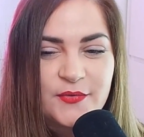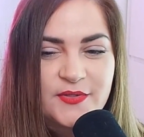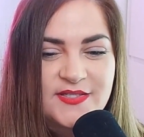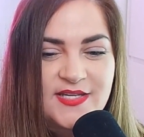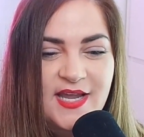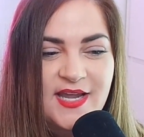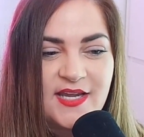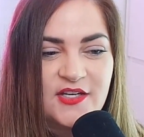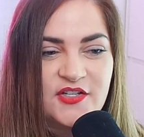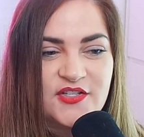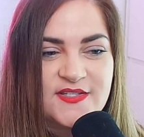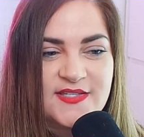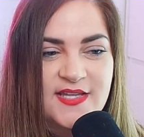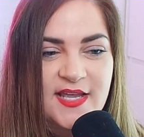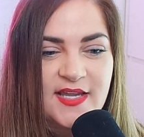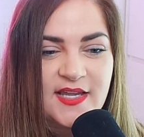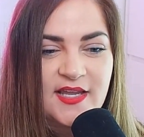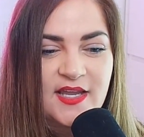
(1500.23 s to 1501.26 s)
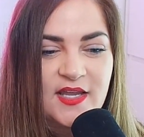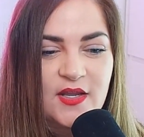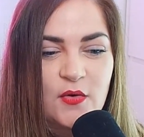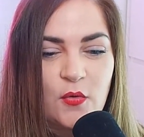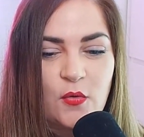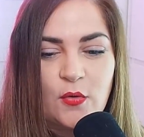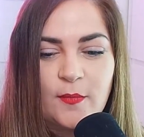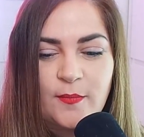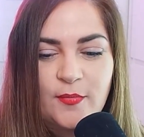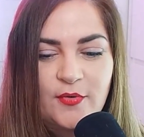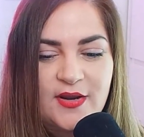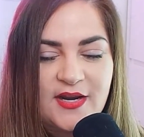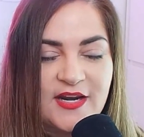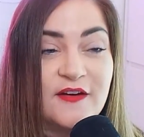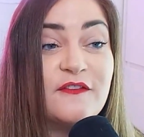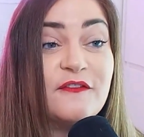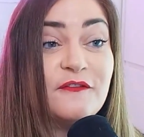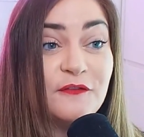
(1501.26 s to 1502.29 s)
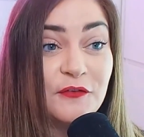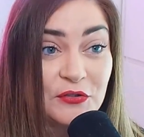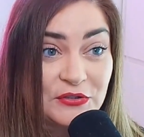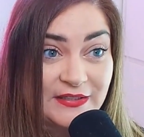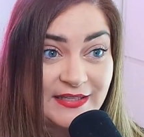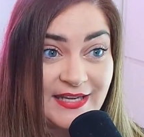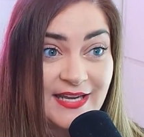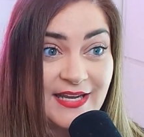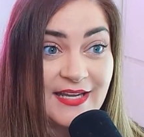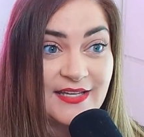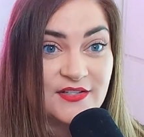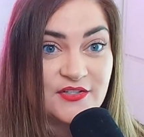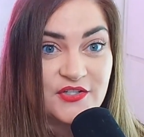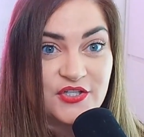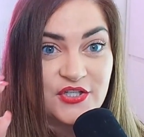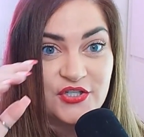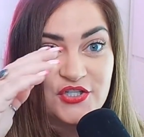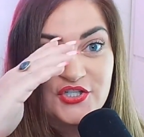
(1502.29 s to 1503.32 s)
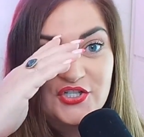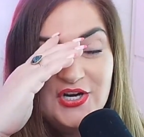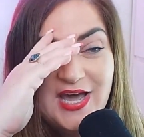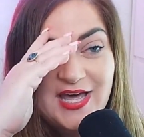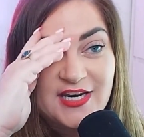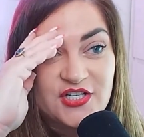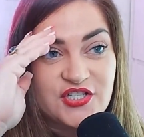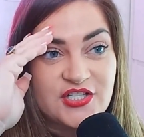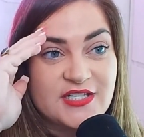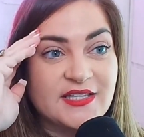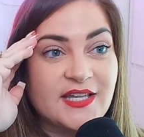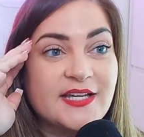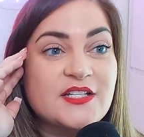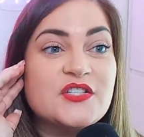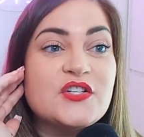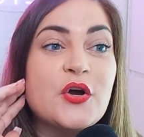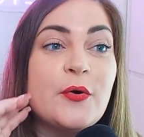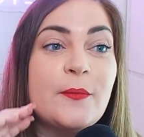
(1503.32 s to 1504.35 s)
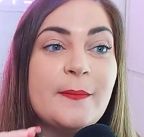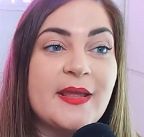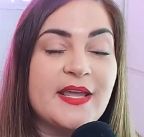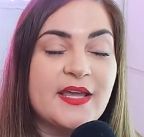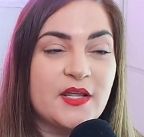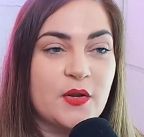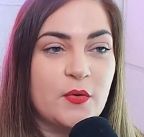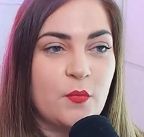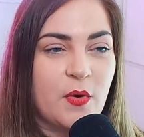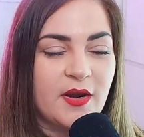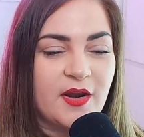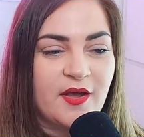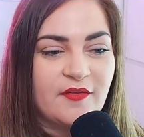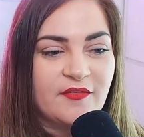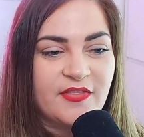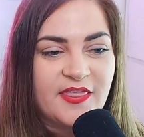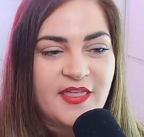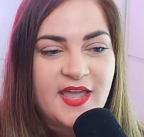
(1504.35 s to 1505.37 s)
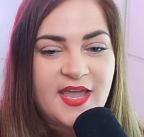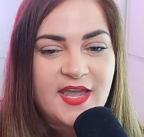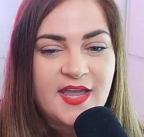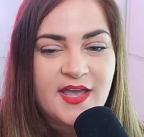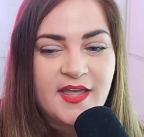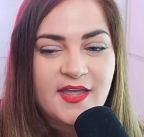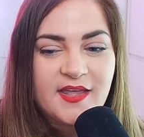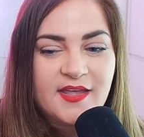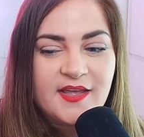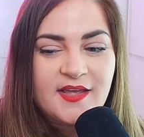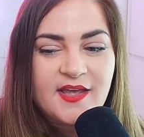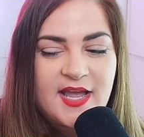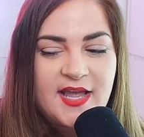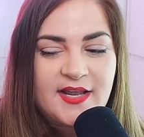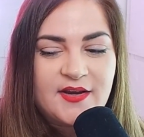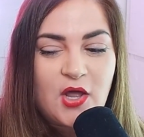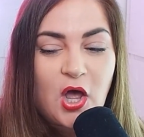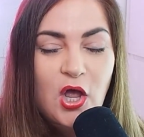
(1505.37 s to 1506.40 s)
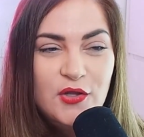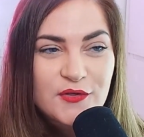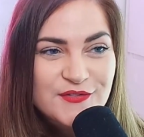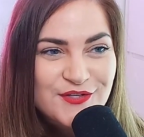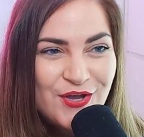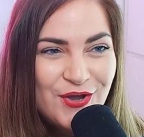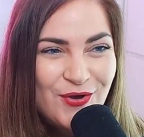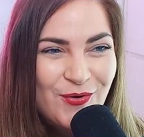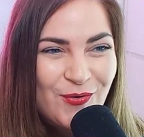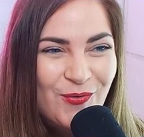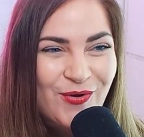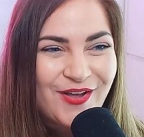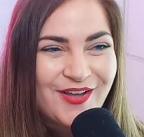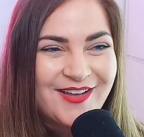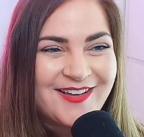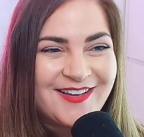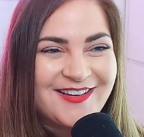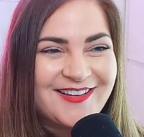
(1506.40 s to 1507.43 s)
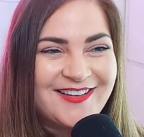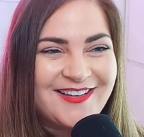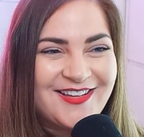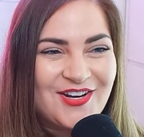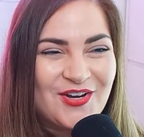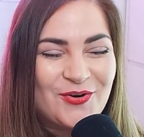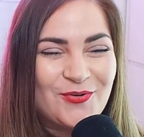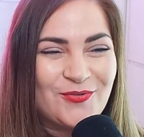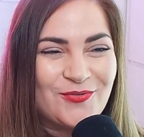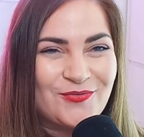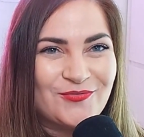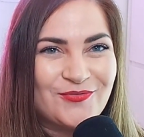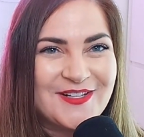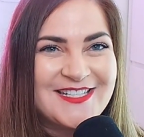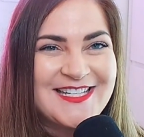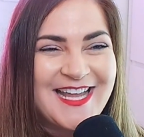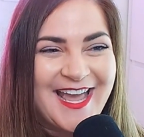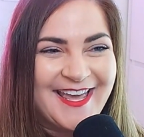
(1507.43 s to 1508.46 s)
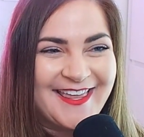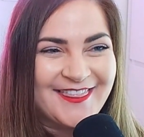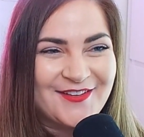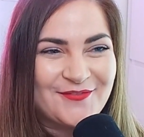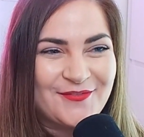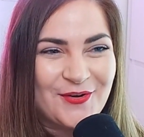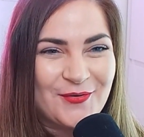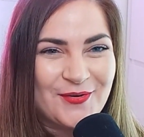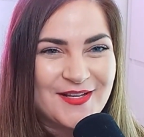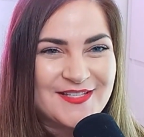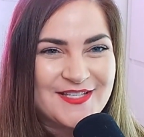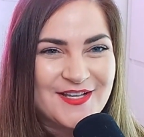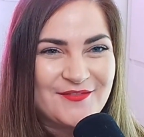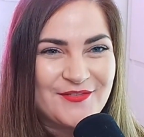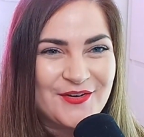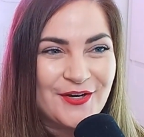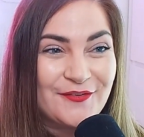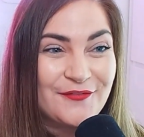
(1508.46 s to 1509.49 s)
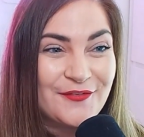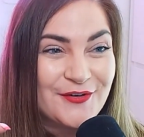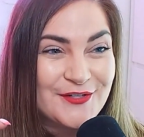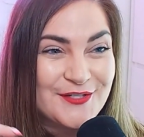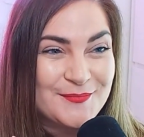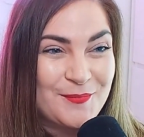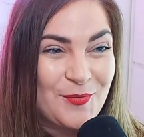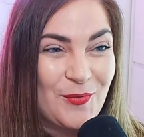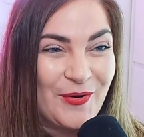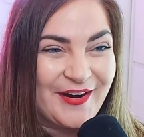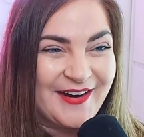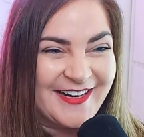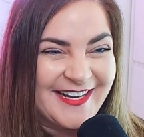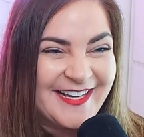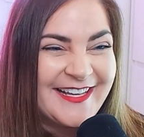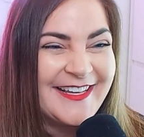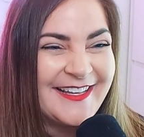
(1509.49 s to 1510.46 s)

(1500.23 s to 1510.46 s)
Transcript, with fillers: you were saying, just like incorporate it fully into your strategy. Like don't make it a one off thing. And also, you know, retain the focus of your firstborn.